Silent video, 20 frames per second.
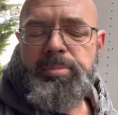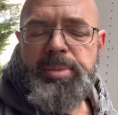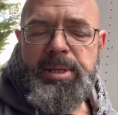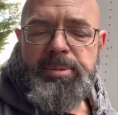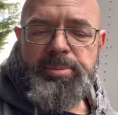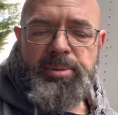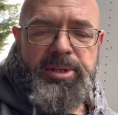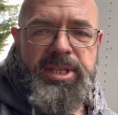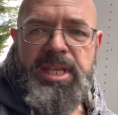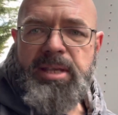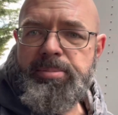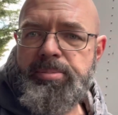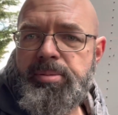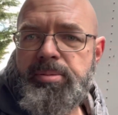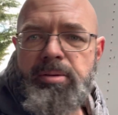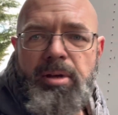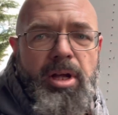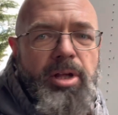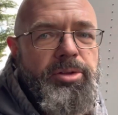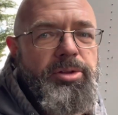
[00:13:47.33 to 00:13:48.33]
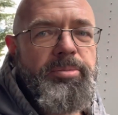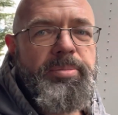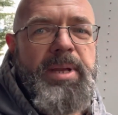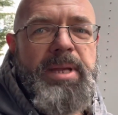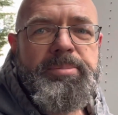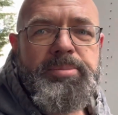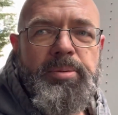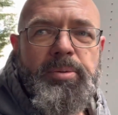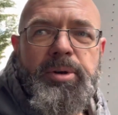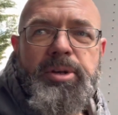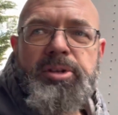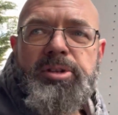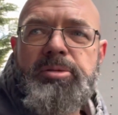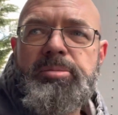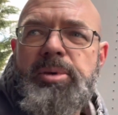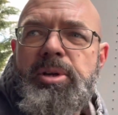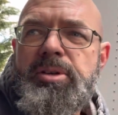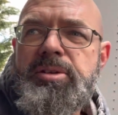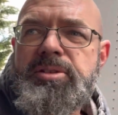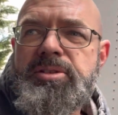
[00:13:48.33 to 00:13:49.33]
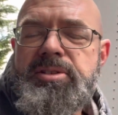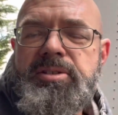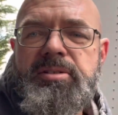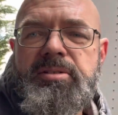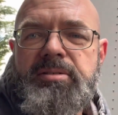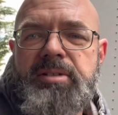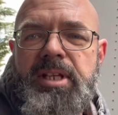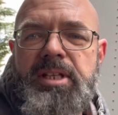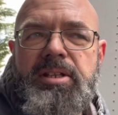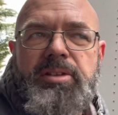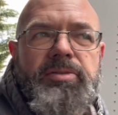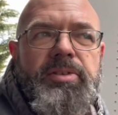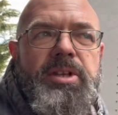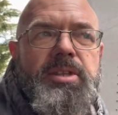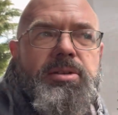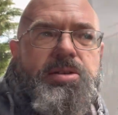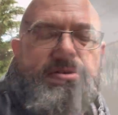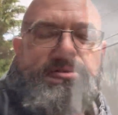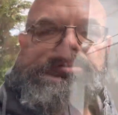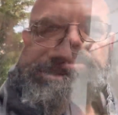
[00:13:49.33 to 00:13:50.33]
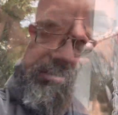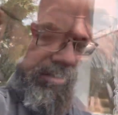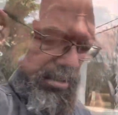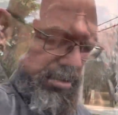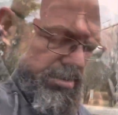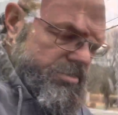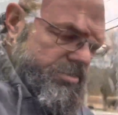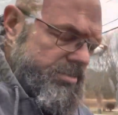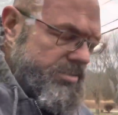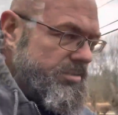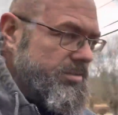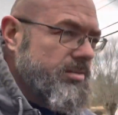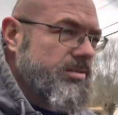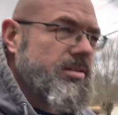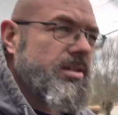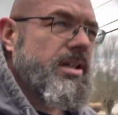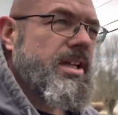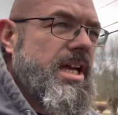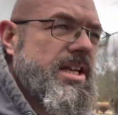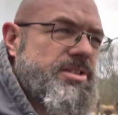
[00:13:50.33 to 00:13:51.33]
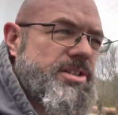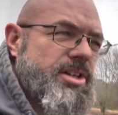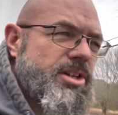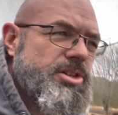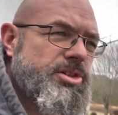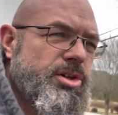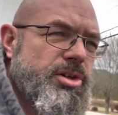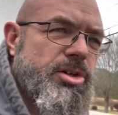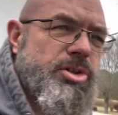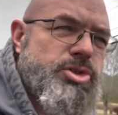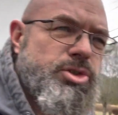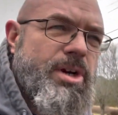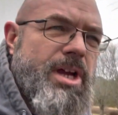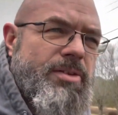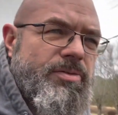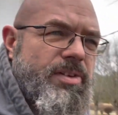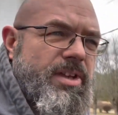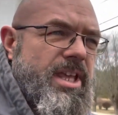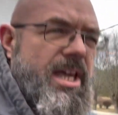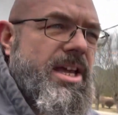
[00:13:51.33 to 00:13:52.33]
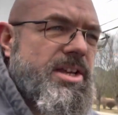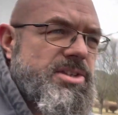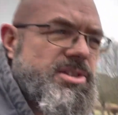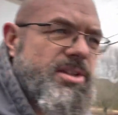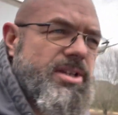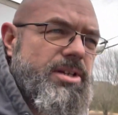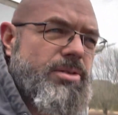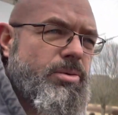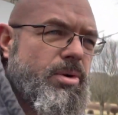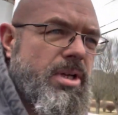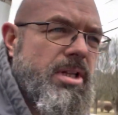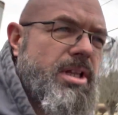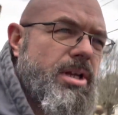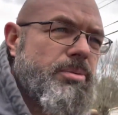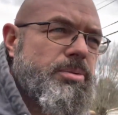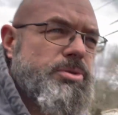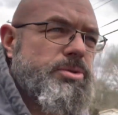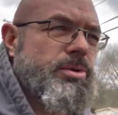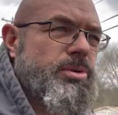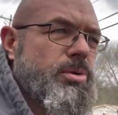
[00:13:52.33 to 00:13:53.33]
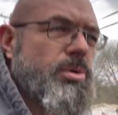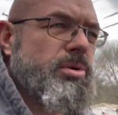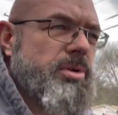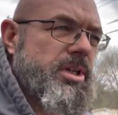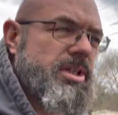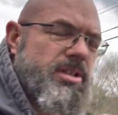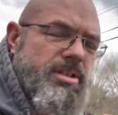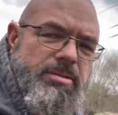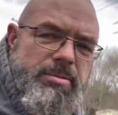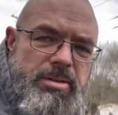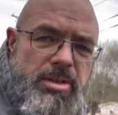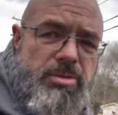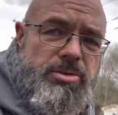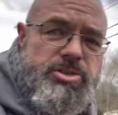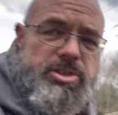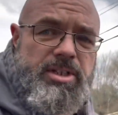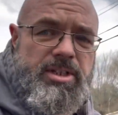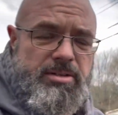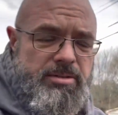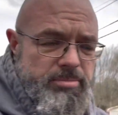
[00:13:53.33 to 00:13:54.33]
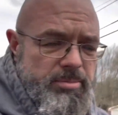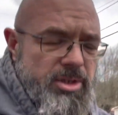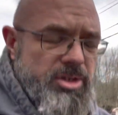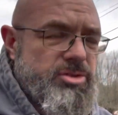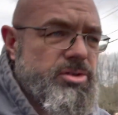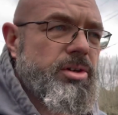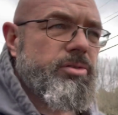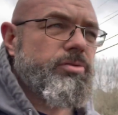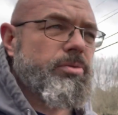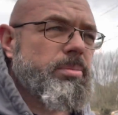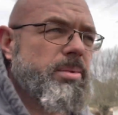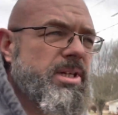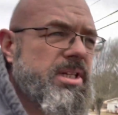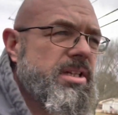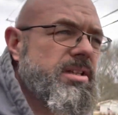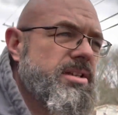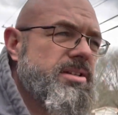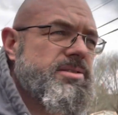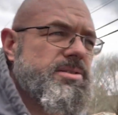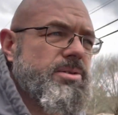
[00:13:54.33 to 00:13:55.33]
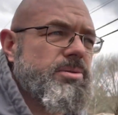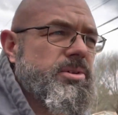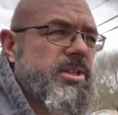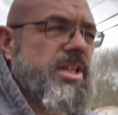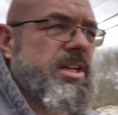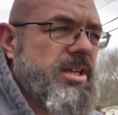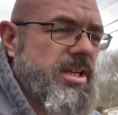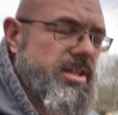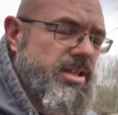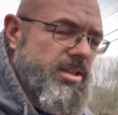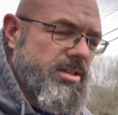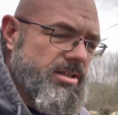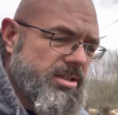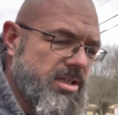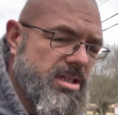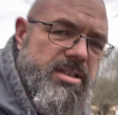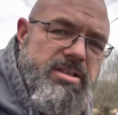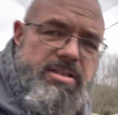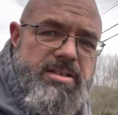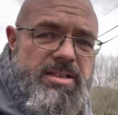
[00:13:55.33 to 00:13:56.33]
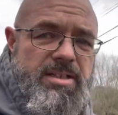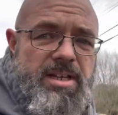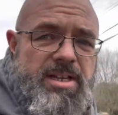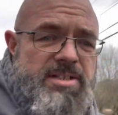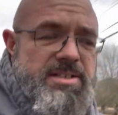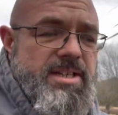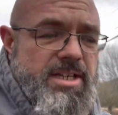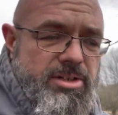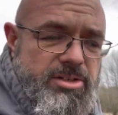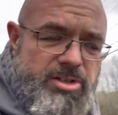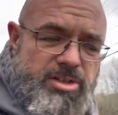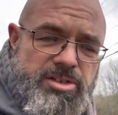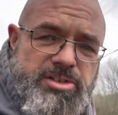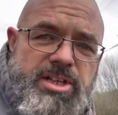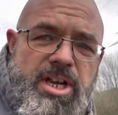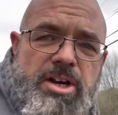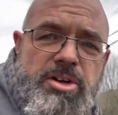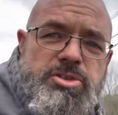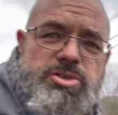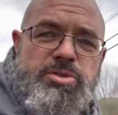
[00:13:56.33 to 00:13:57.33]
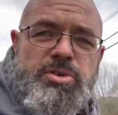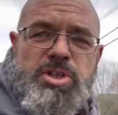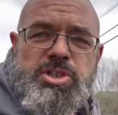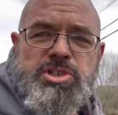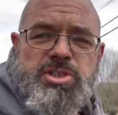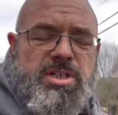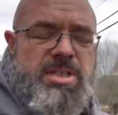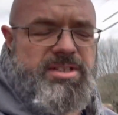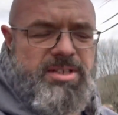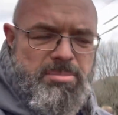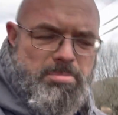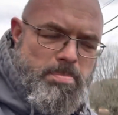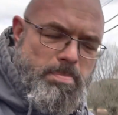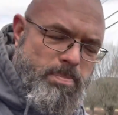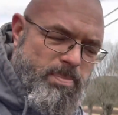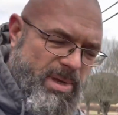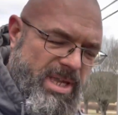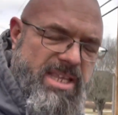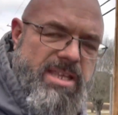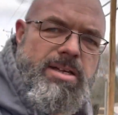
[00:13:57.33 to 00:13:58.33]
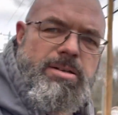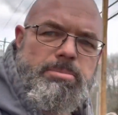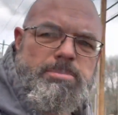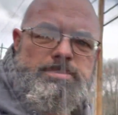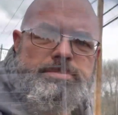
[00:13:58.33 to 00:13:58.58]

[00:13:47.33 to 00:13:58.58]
people keep all their paperwork in their books in the vehicle. All right, guys, I just heard a traffic accident while I was recording. I go check, make sure everybody is okay. Did not sound good. Tire screeching and then bam.